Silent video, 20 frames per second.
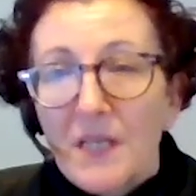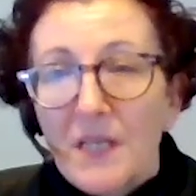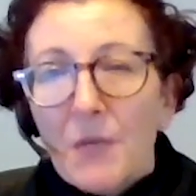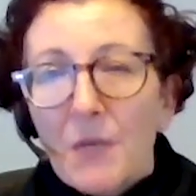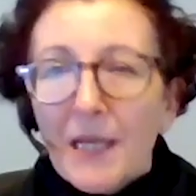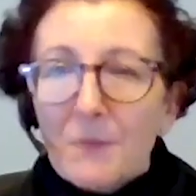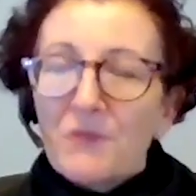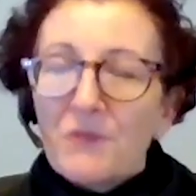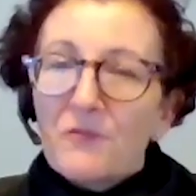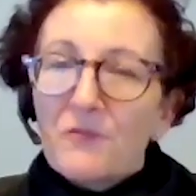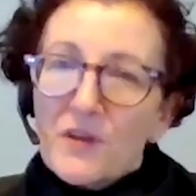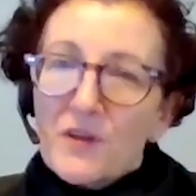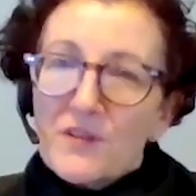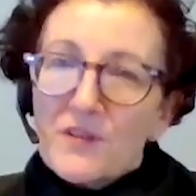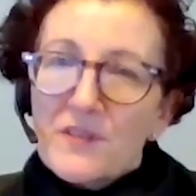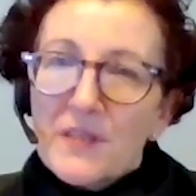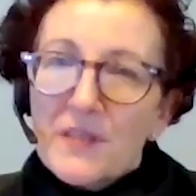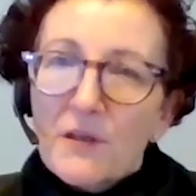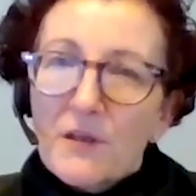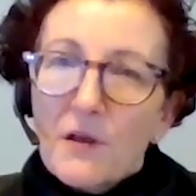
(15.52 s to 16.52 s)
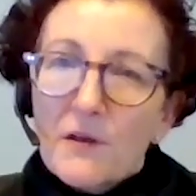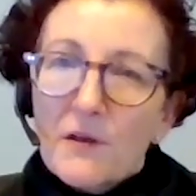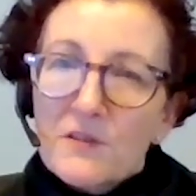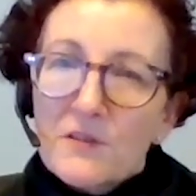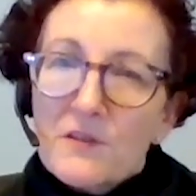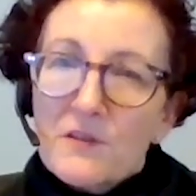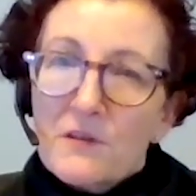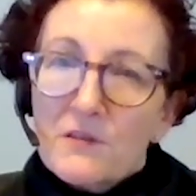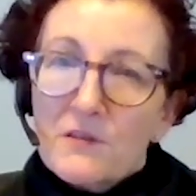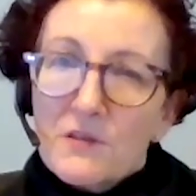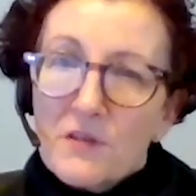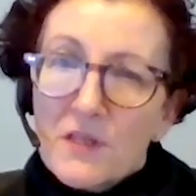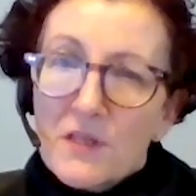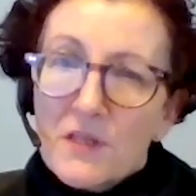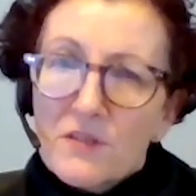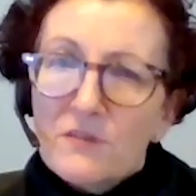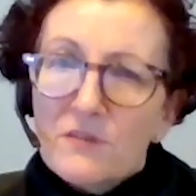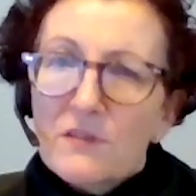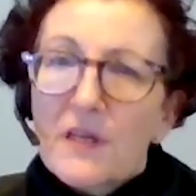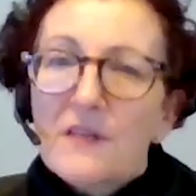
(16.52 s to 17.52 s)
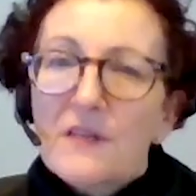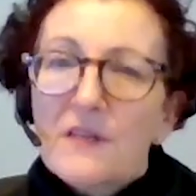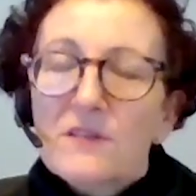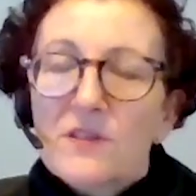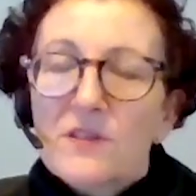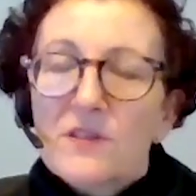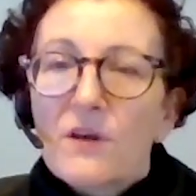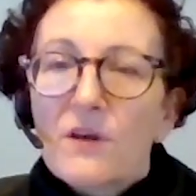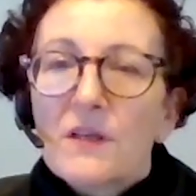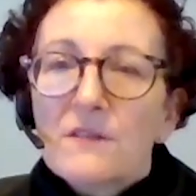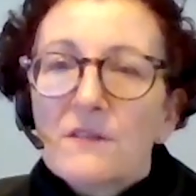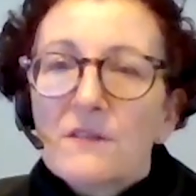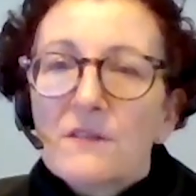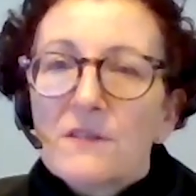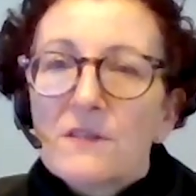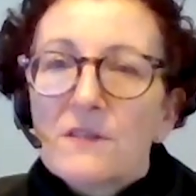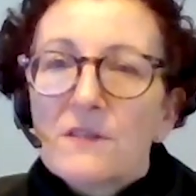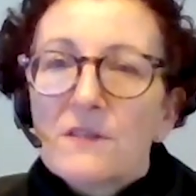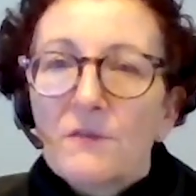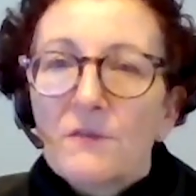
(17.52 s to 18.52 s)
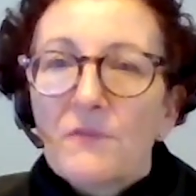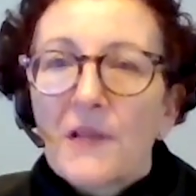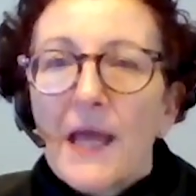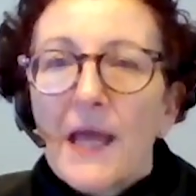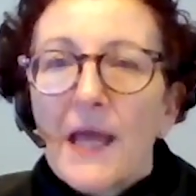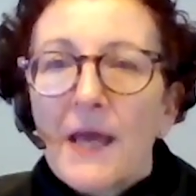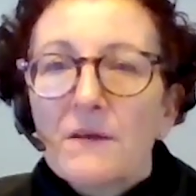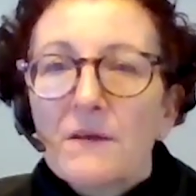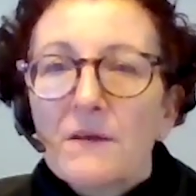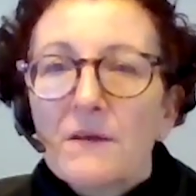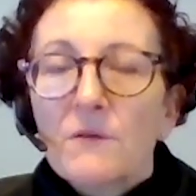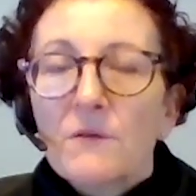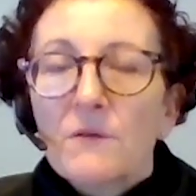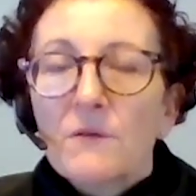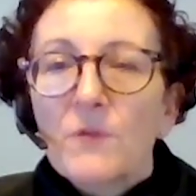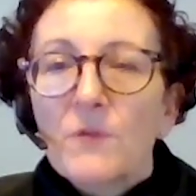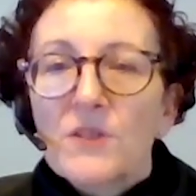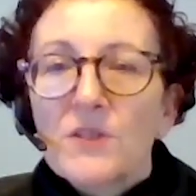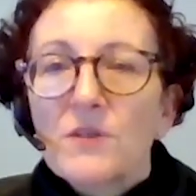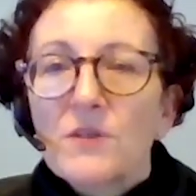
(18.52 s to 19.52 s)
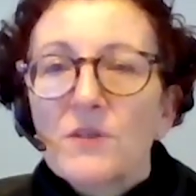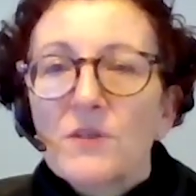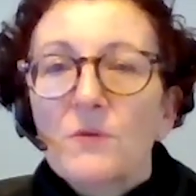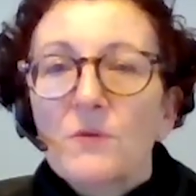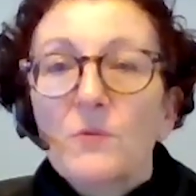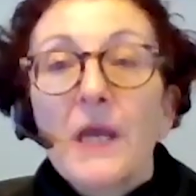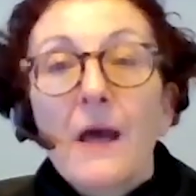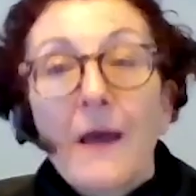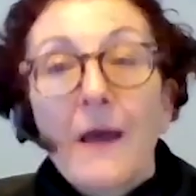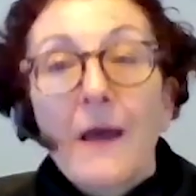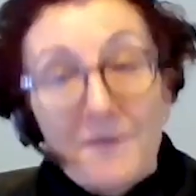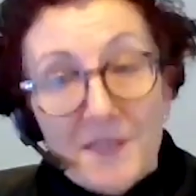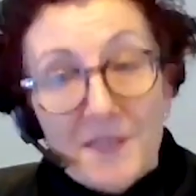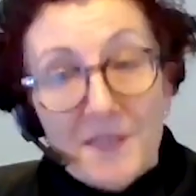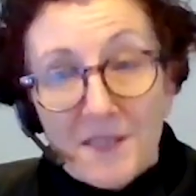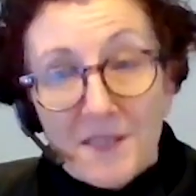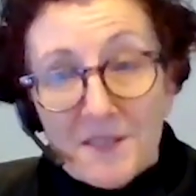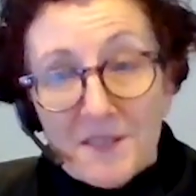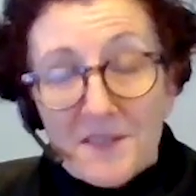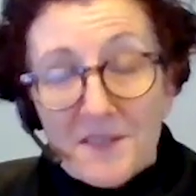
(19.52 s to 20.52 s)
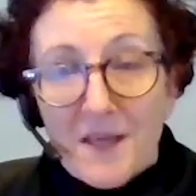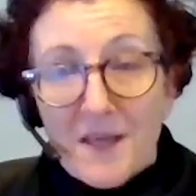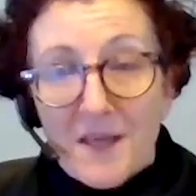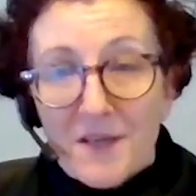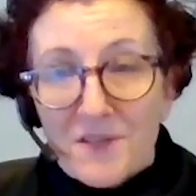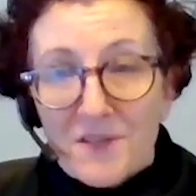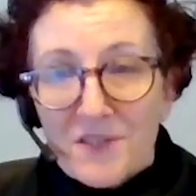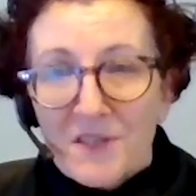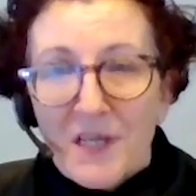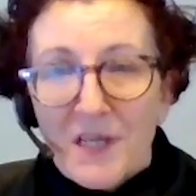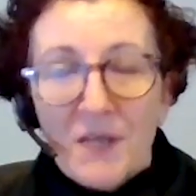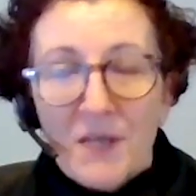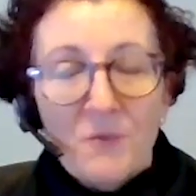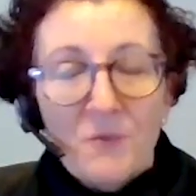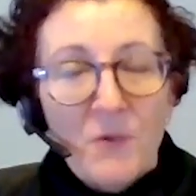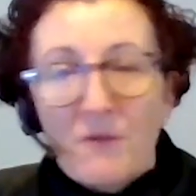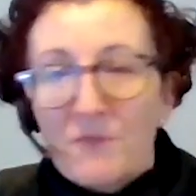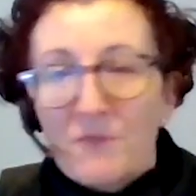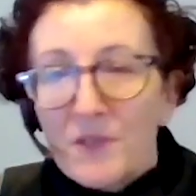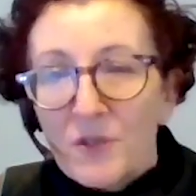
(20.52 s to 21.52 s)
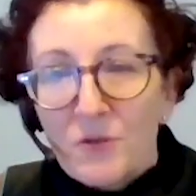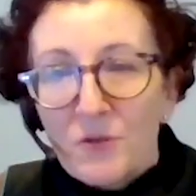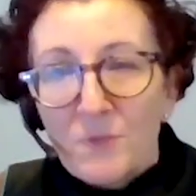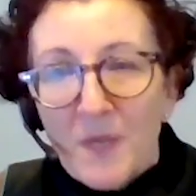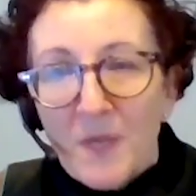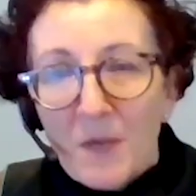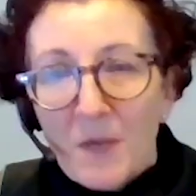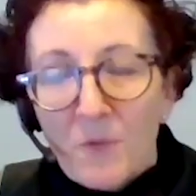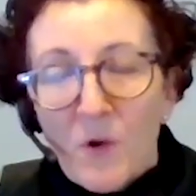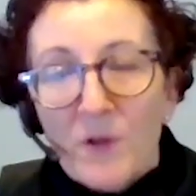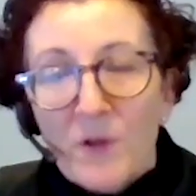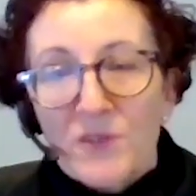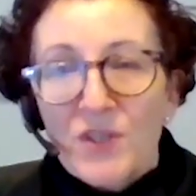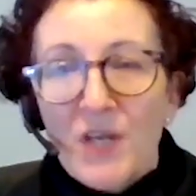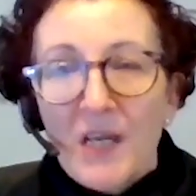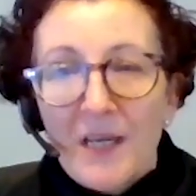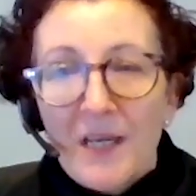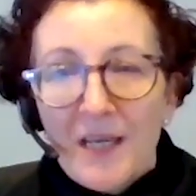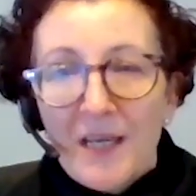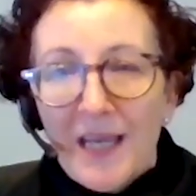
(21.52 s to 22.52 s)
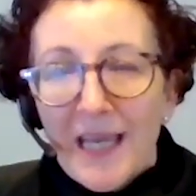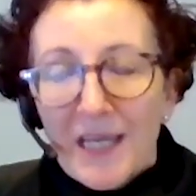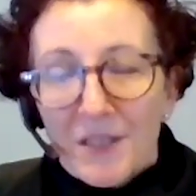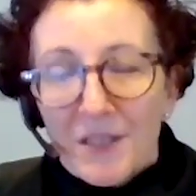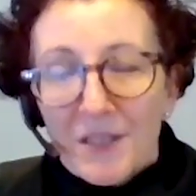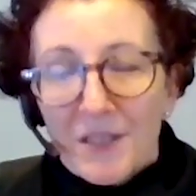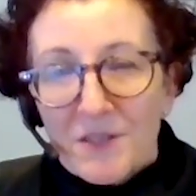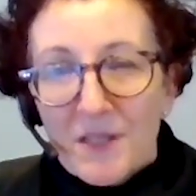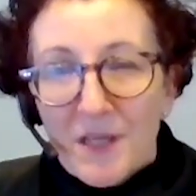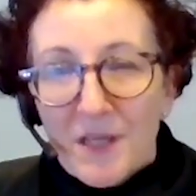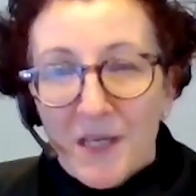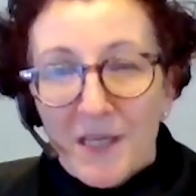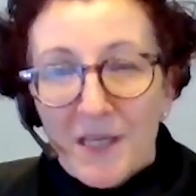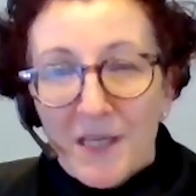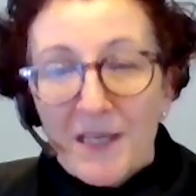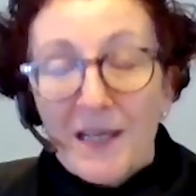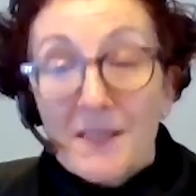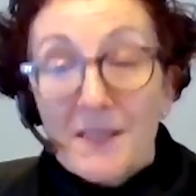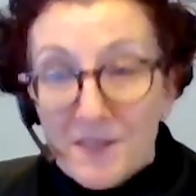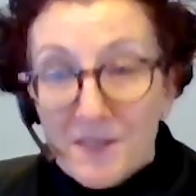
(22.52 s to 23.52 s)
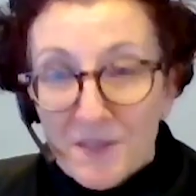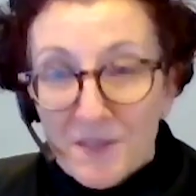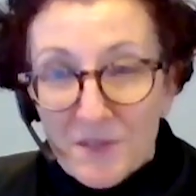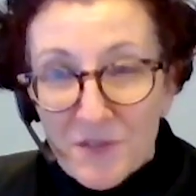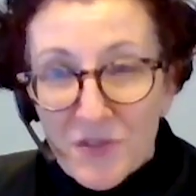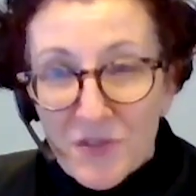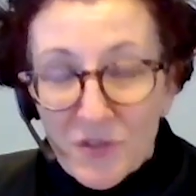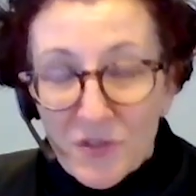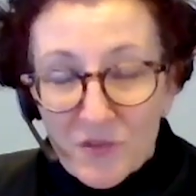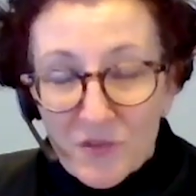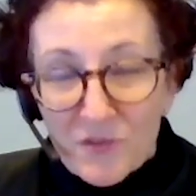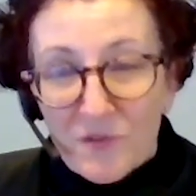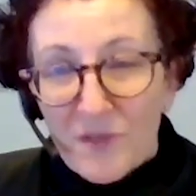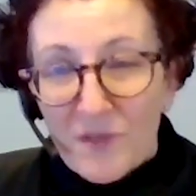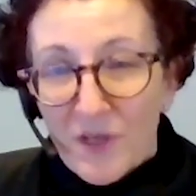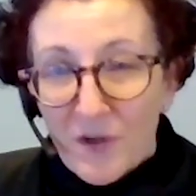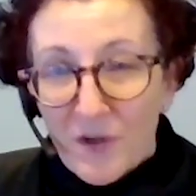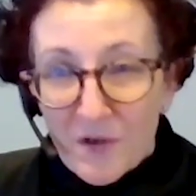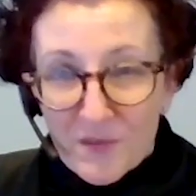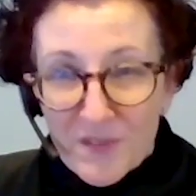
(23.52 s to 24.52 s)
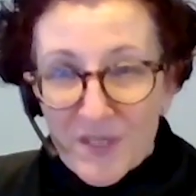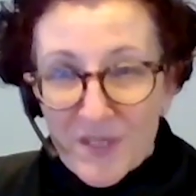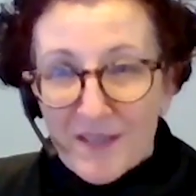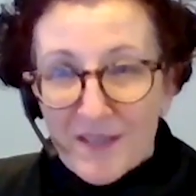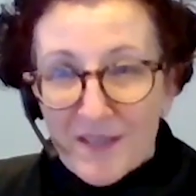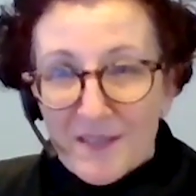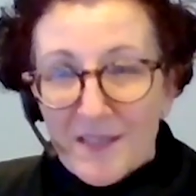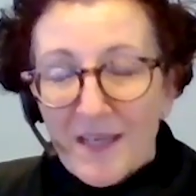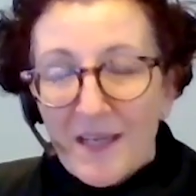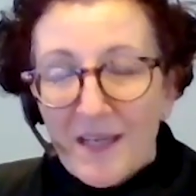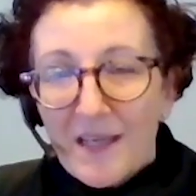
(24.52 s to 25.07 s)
But let me first acknowledge the traditional custodians of the land on which we are having this discussion and wherever you may watch and listen to the content.